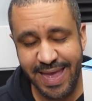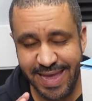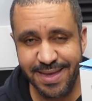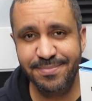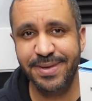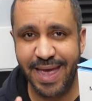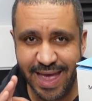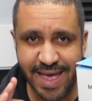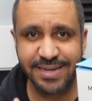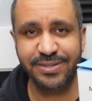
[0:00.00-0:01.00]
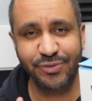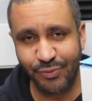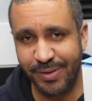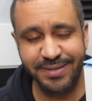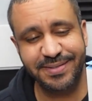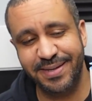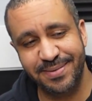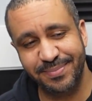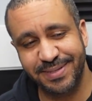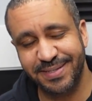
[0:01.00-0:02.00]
aimed at truck sims.